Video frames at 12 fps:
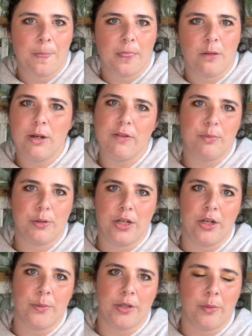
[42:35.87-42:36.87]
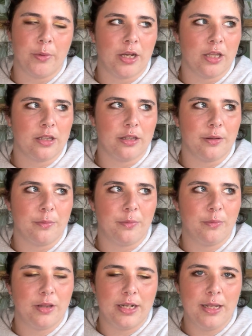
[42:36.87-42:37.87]
well, everybody knew what they were,
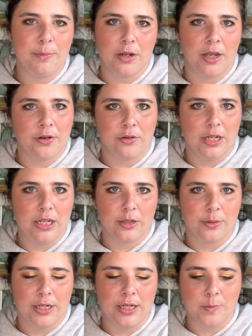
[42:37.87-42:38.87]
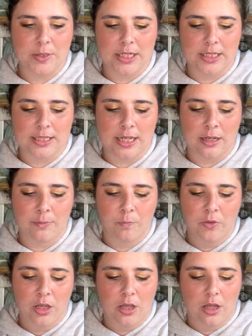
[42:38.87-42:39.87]
the lip liner and liquid lipstick set.
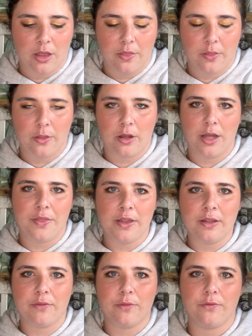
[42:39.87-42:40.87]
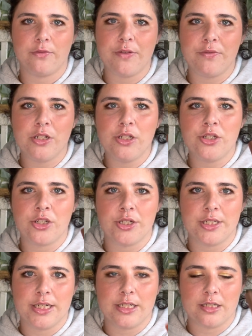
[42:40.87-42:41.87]
I think
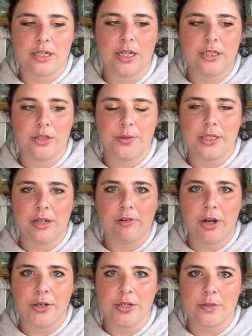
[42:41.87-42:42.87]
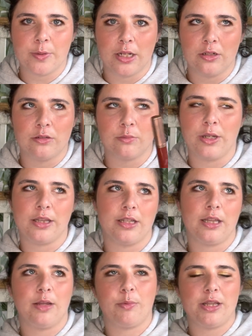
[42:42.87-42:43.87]
Revolution started doing their own as well, or whether
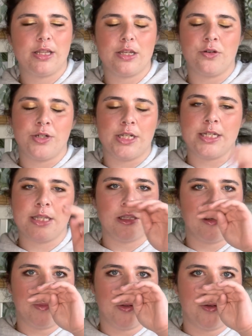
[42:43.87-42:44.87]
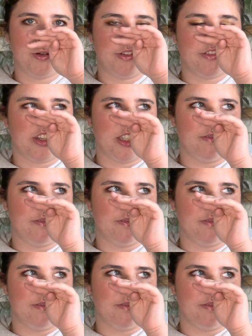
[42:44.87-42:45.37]
they already did them, or if